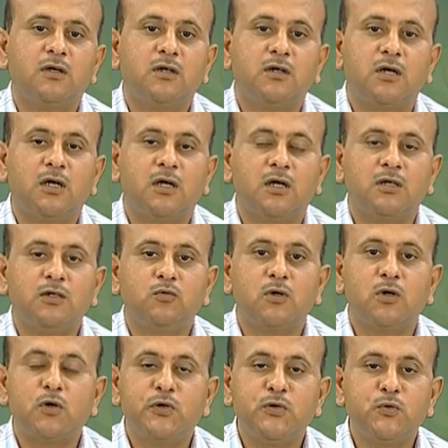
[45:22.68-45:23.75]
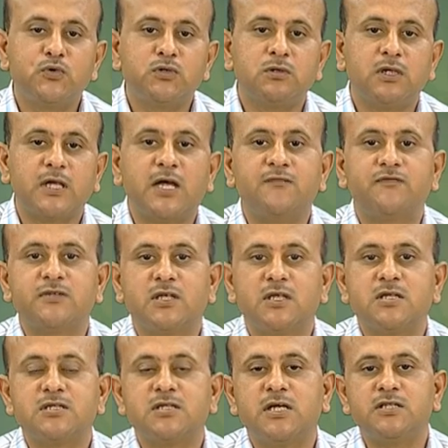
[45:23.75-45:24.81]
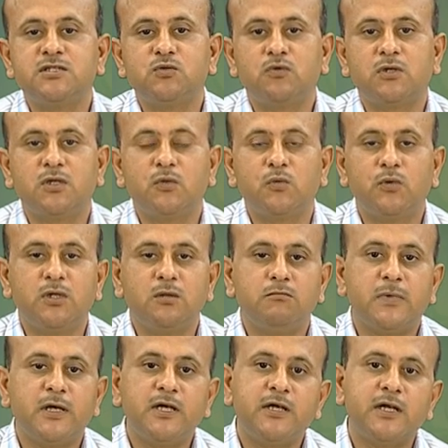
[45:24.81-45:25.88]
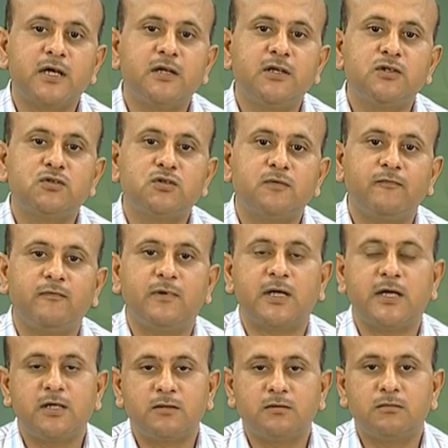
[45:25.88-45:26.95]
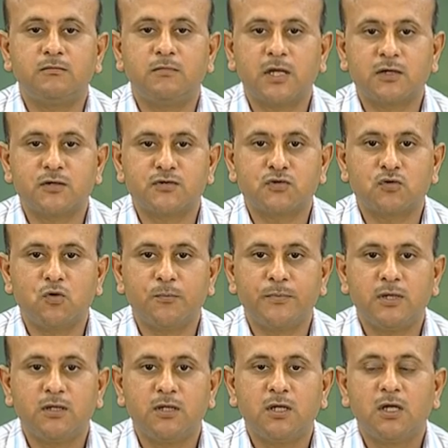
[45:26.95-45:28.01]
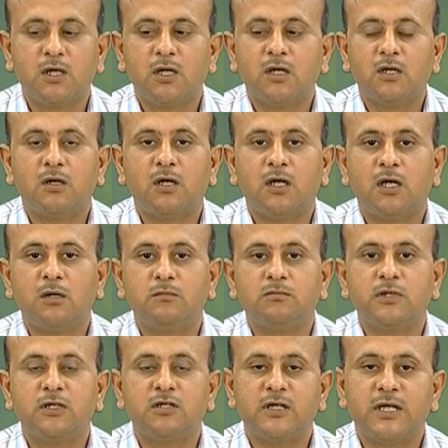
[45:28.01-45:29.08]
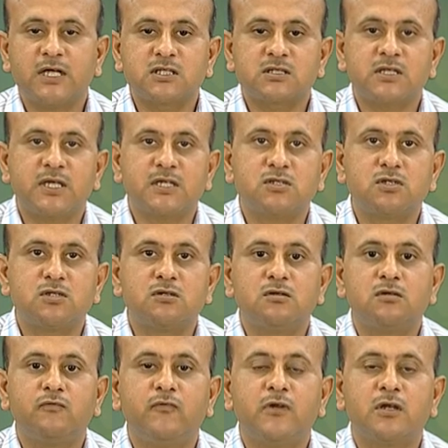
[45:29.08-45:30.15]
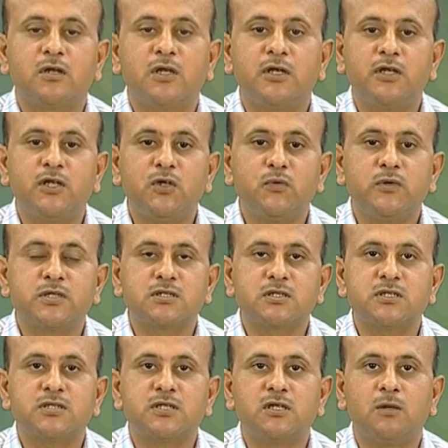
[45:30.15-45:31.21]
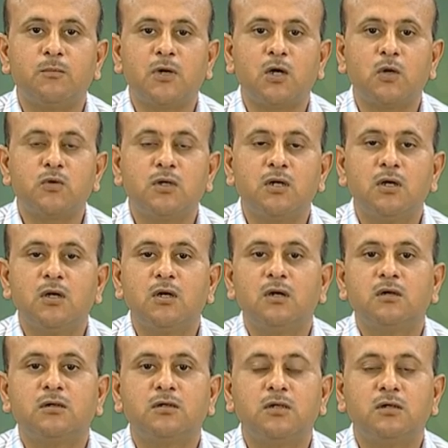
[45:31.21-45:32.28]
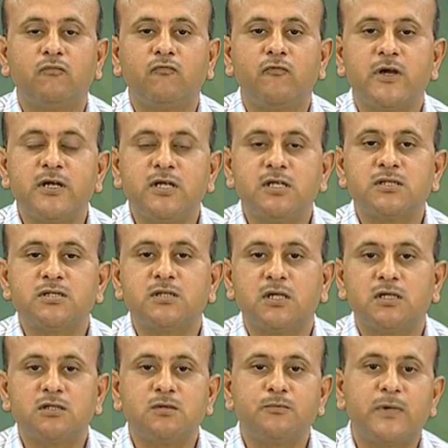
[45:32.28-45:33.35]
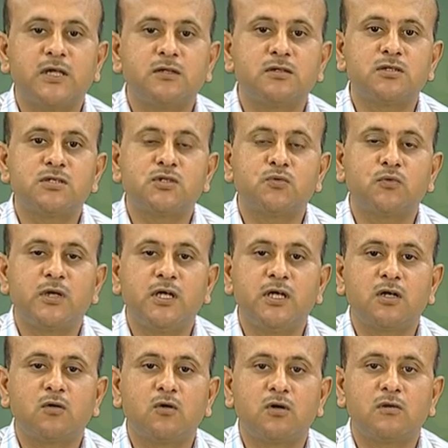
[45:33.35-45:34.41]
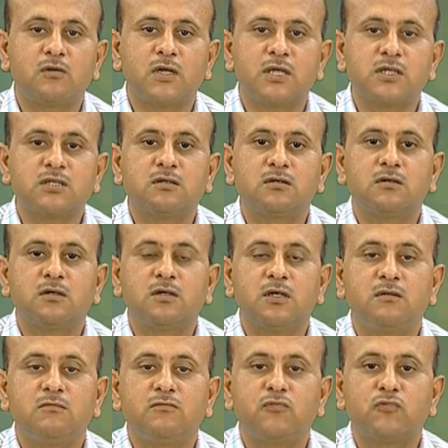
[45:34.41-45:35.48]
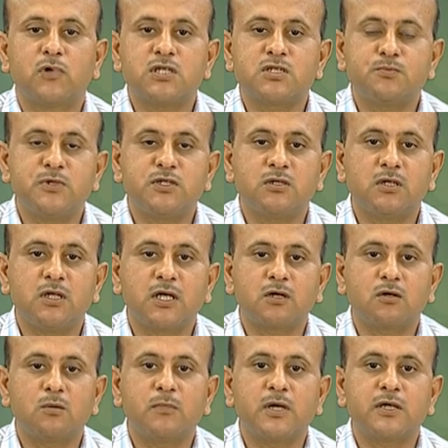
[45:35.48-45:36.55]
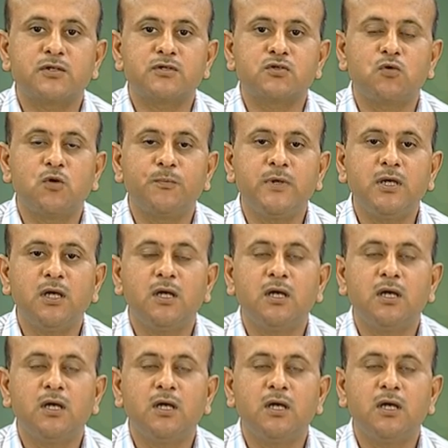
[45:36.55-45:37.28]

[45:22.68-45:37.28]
uh, you cannot use live cells as you can do in many techniques of light microscopy. Uh, in the next lecture, we will continue discussing about the various other methods to create contrast in transmission electron microscopy